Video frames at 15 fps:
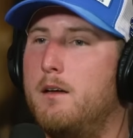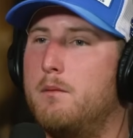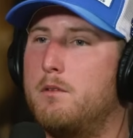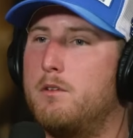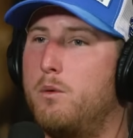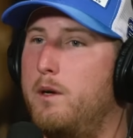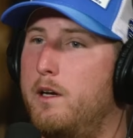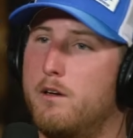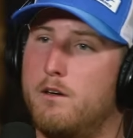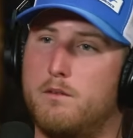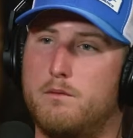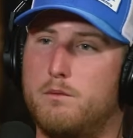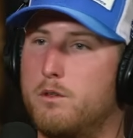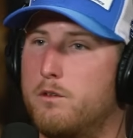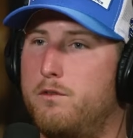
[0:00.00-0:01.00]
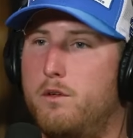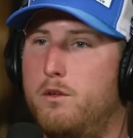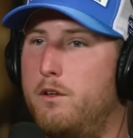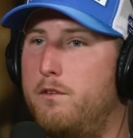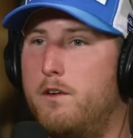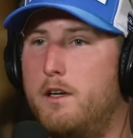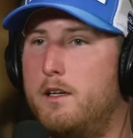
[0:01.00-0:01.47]
So we're
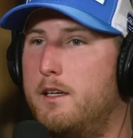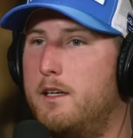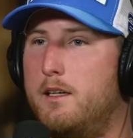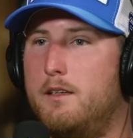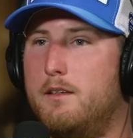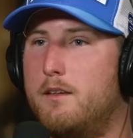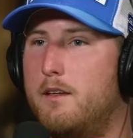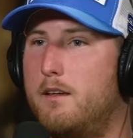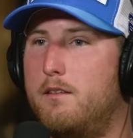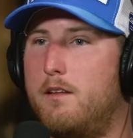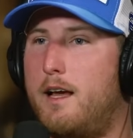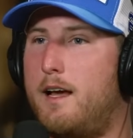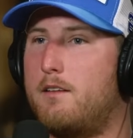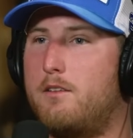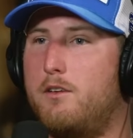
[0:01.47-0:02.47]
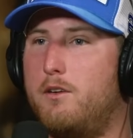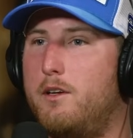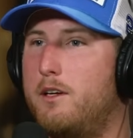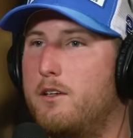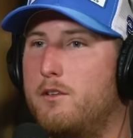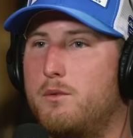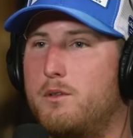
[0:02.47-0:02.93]
fully funded these last 2
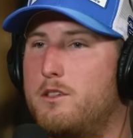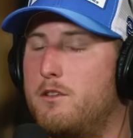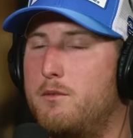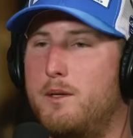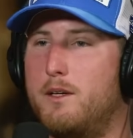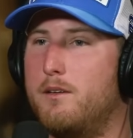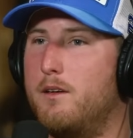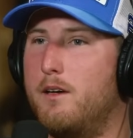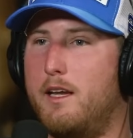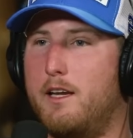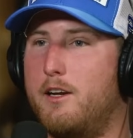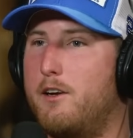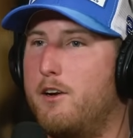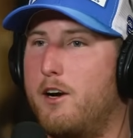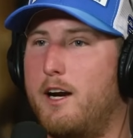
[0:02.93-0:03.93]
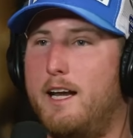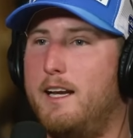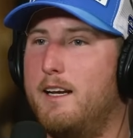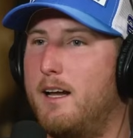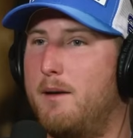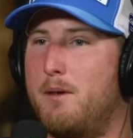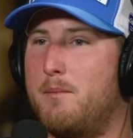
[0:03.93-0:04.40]
years, which has been great.
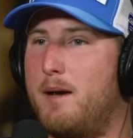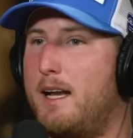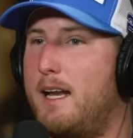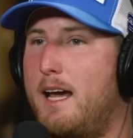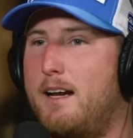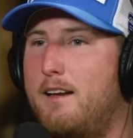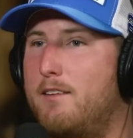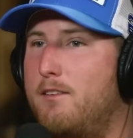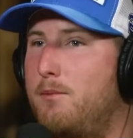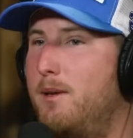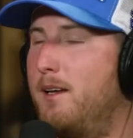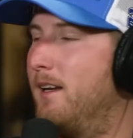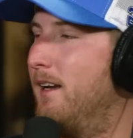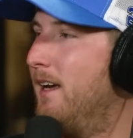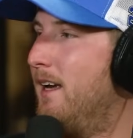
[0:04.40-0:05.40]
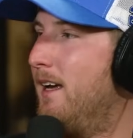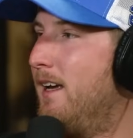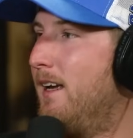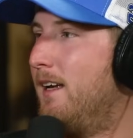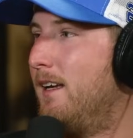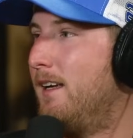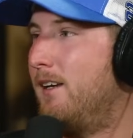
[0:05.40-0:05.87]
I mean, my dad has spent,
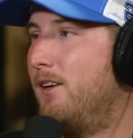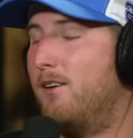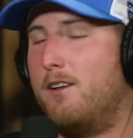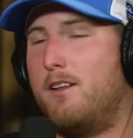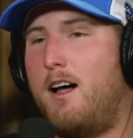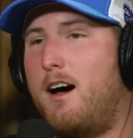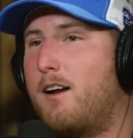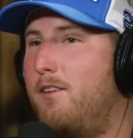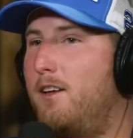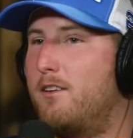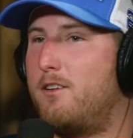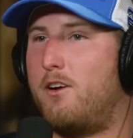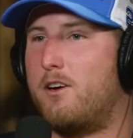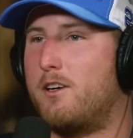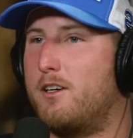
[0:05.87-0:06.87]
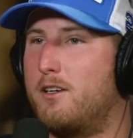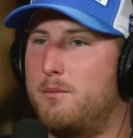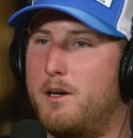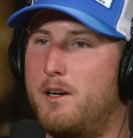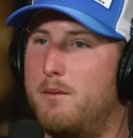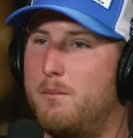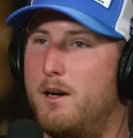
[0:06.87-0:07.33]
you know, a lot of his
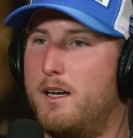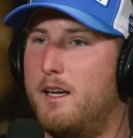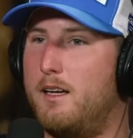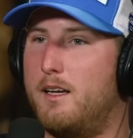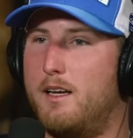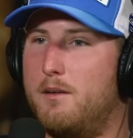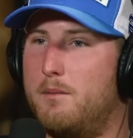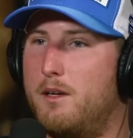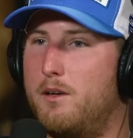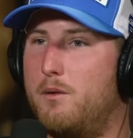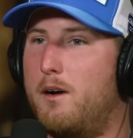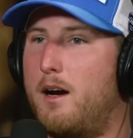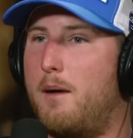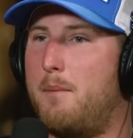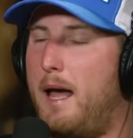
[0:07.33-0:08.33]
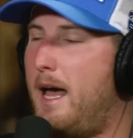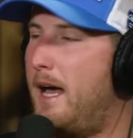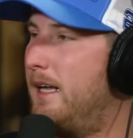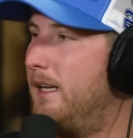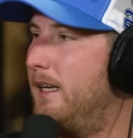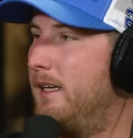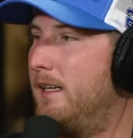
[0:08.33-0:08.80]
hard-earned money to get me to where I'm
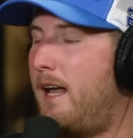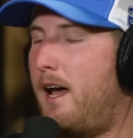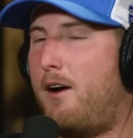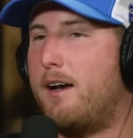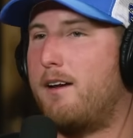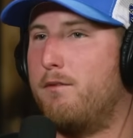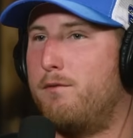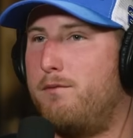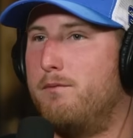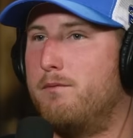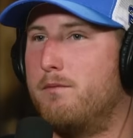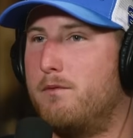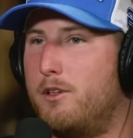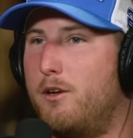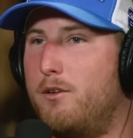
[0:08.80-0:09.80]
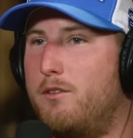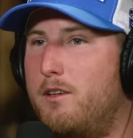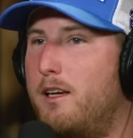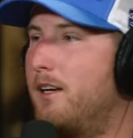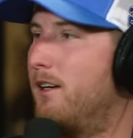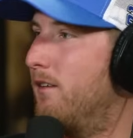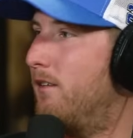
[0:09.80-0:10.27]
at. And now I can, you know,
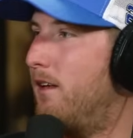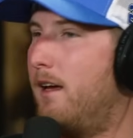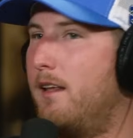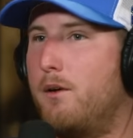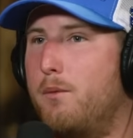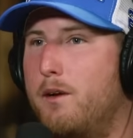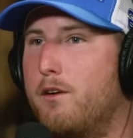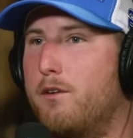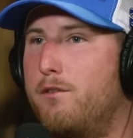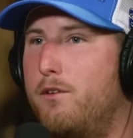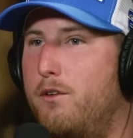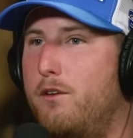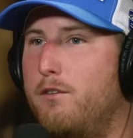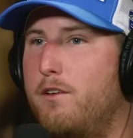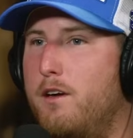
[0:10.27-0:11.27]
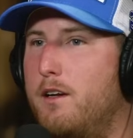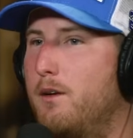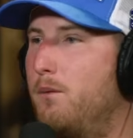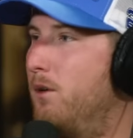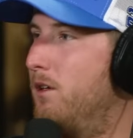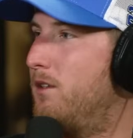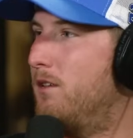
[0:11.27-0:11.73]
sit here and say that we are fully
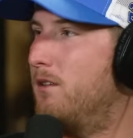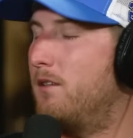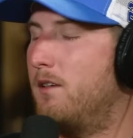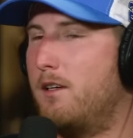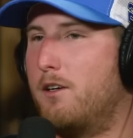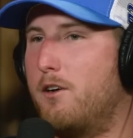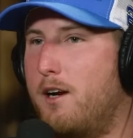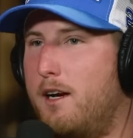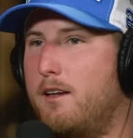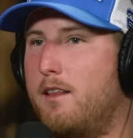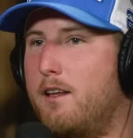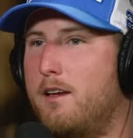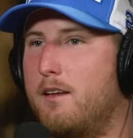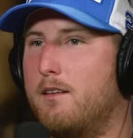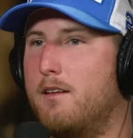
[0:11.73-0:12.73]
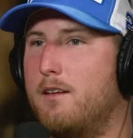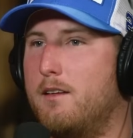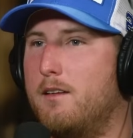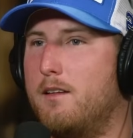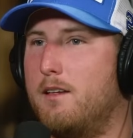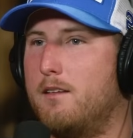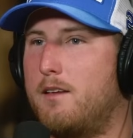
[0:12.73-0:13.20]
funded, which is a great thing
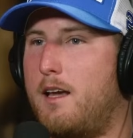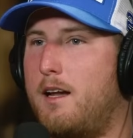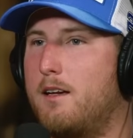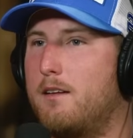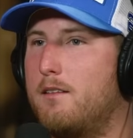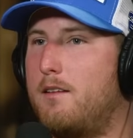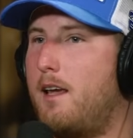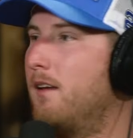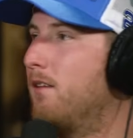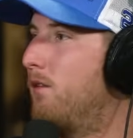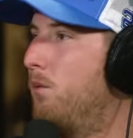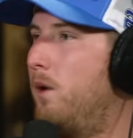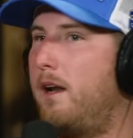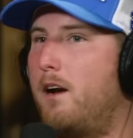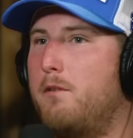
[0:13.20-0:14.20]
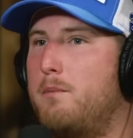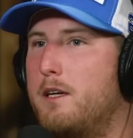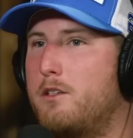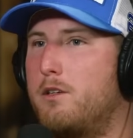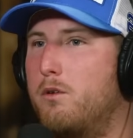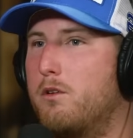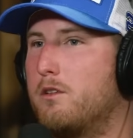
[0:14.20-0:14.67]
that's kind of taken some weight off my
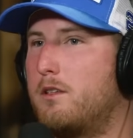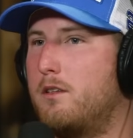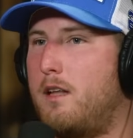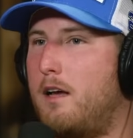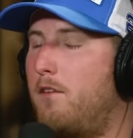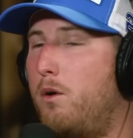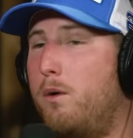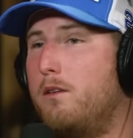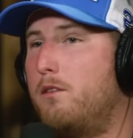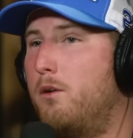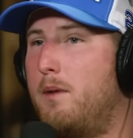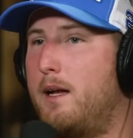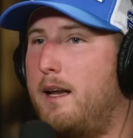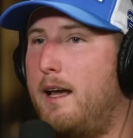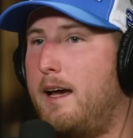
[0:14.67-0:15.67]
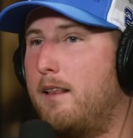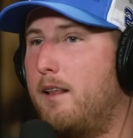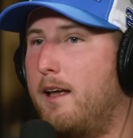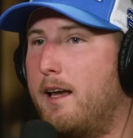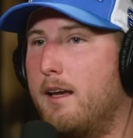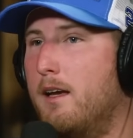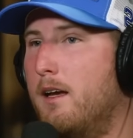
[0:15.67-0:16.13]
shoulders, because I've always told my dad,
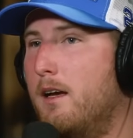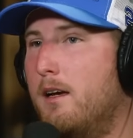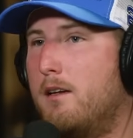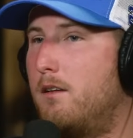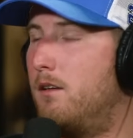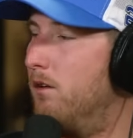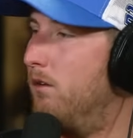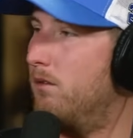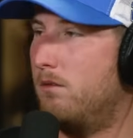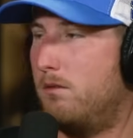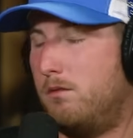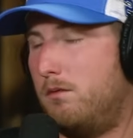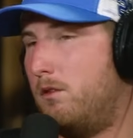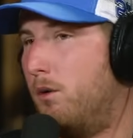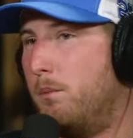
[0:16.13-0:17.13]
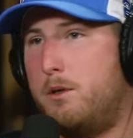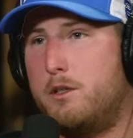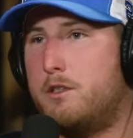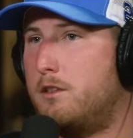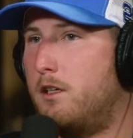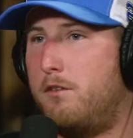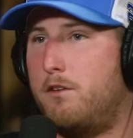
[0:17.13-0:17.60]
like, don't put
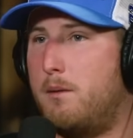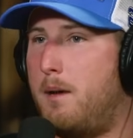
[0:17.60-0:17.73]
yourself in a